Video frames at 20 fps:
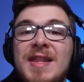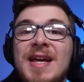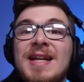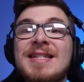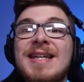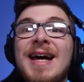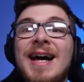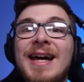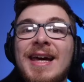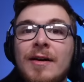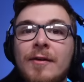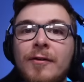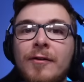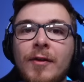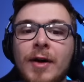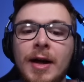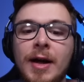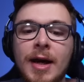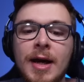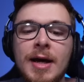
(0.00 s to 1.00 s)
attacking
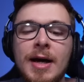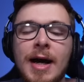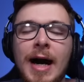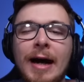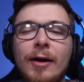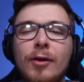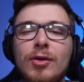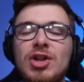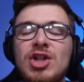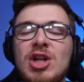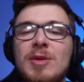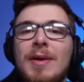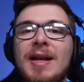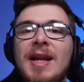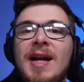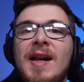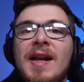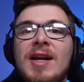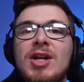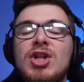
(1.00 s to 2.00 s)
threat. I don't see many
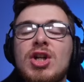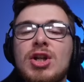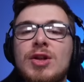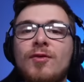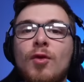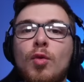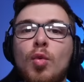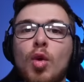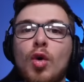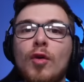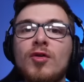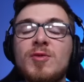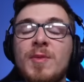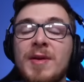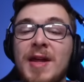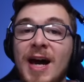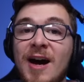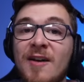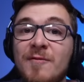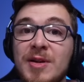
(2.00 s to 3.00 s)
clean sheets for Wolves, but
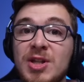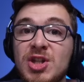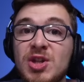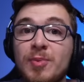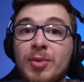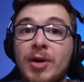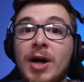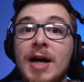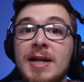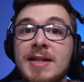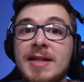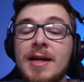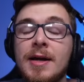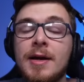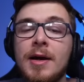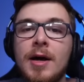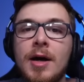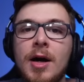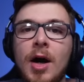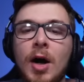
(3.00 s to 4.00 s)
they have been surprising
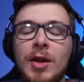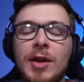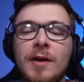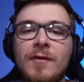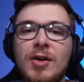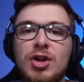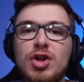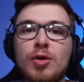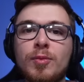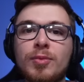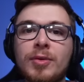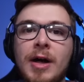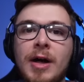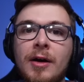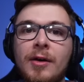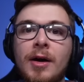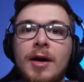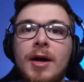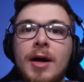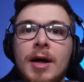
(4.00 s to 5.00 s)
under Vitor
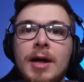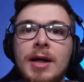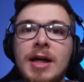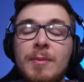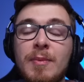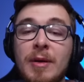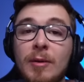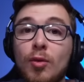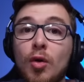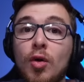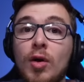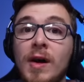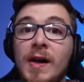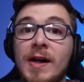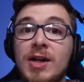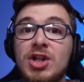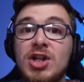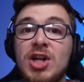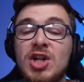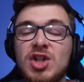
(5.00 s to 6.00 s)
Pereira, keeping more clean
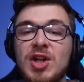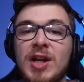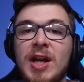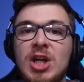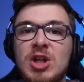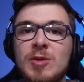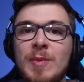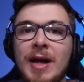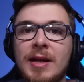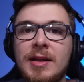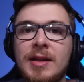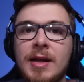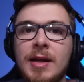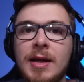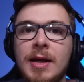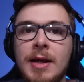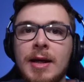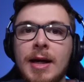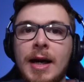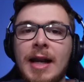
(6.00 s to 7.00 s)
sheets than expected
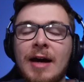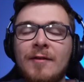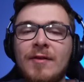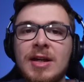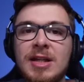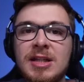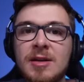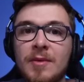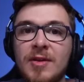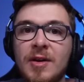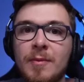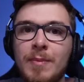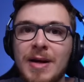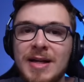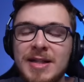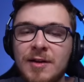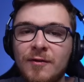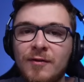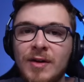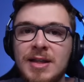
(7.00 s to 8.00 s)
and having some of the
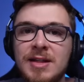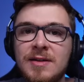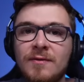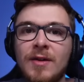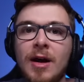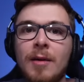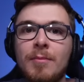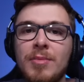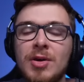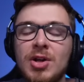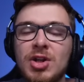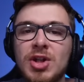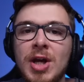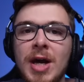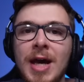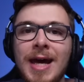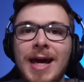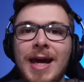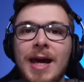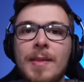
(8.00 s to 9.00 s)
best defensive numbers
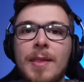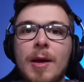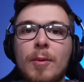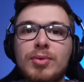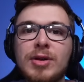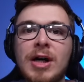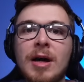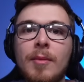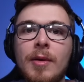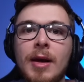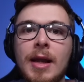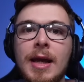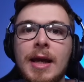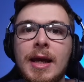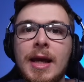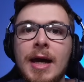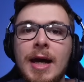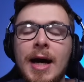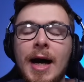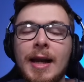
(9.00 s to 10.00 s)
in the Premier League.
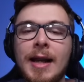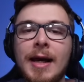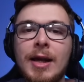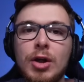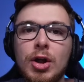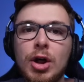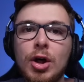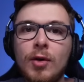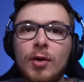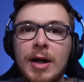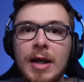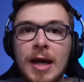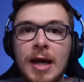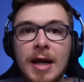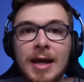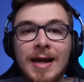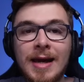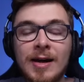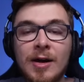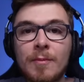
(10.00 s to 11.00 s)
And Aït-Nouri
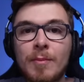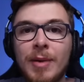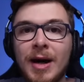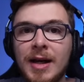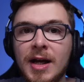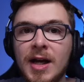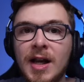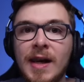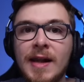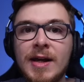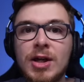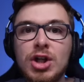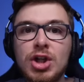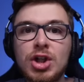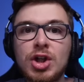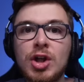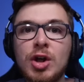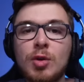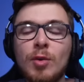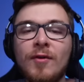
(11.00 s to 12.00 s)
can combine a clean
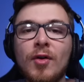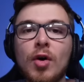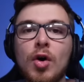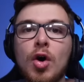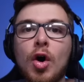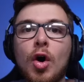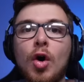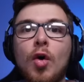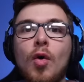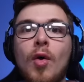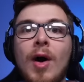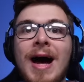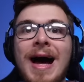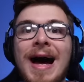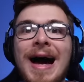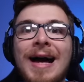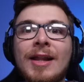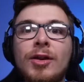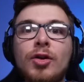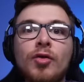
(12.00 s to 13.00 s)
sheet with a goal
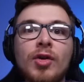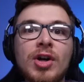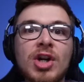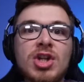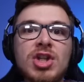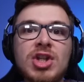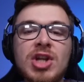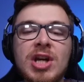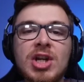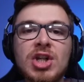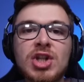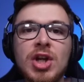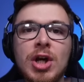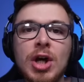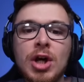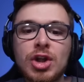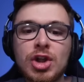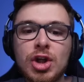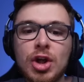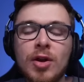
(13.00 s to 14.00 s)
and or an assist,
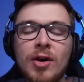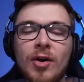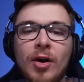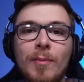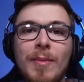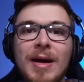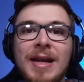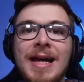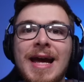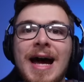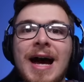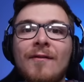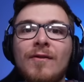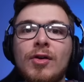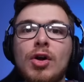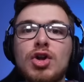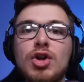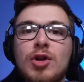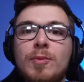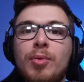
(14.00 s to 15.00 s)
so there are many
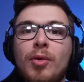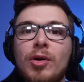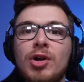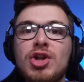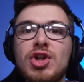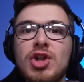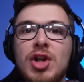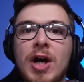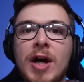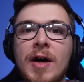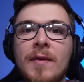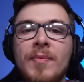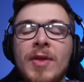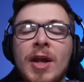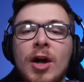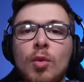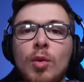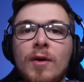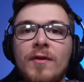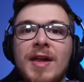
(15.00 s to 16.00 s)
avenues to points there
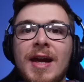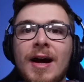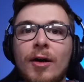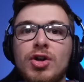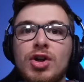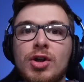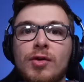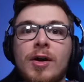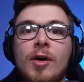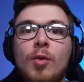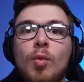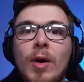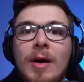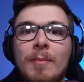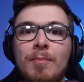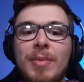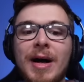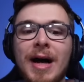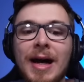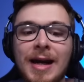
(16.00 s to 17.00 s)
with the Algerian
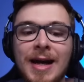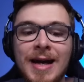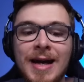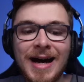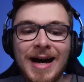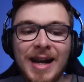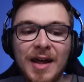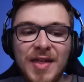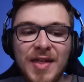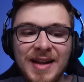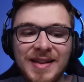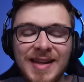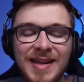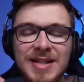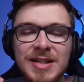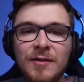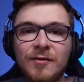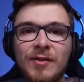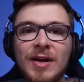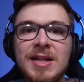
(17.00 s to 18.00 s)
wing-back, I think this
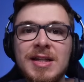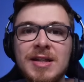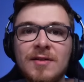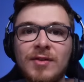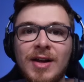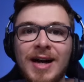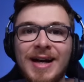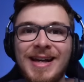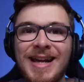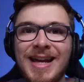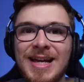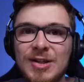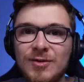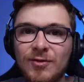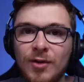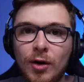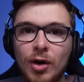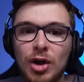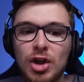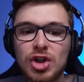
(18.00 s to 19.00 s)
defensive line is
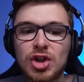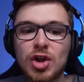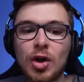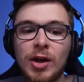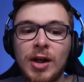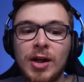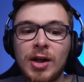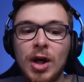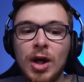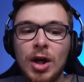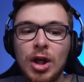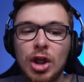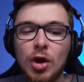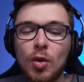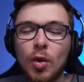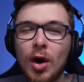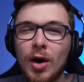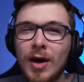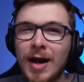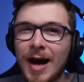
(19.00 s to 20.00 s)
very solid. You
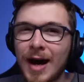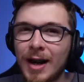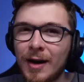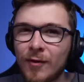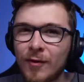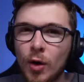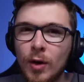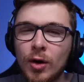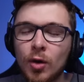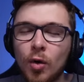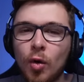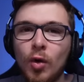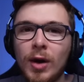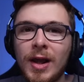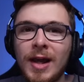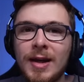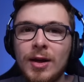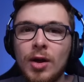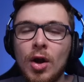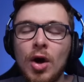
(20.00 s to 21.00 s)
are kind of going all
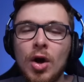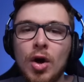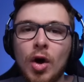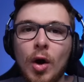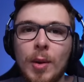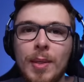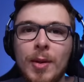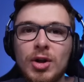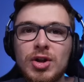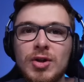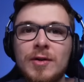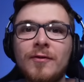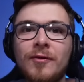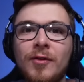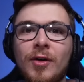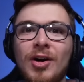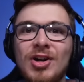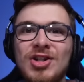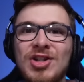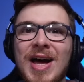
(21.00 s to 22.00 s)
in on Nottingham
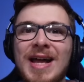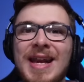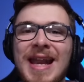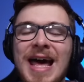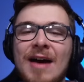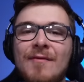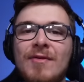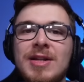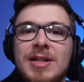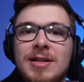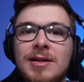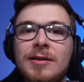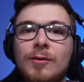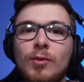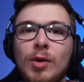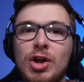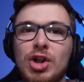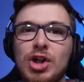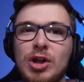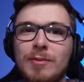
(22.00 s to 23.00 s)
Forest and Everton,
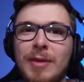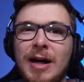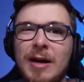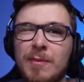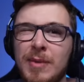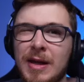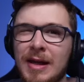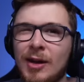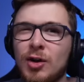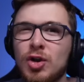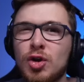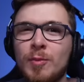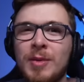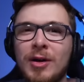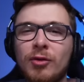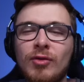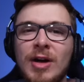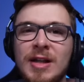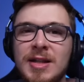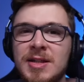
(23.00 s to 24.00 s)
which you might be a little bit
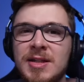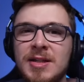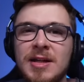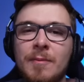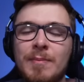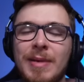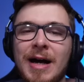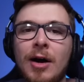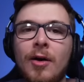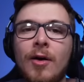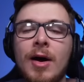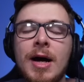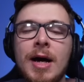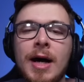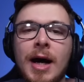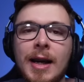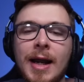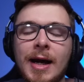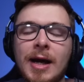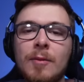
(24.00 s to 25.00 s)
reticent about,
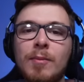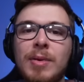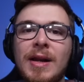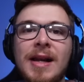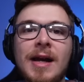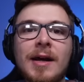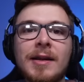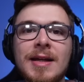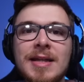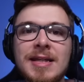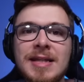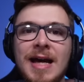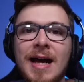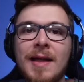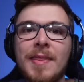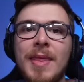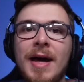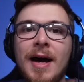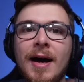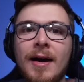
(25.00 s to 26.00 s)
and I completely
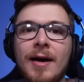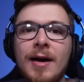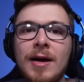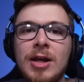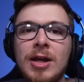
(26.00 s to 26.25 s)
understand that.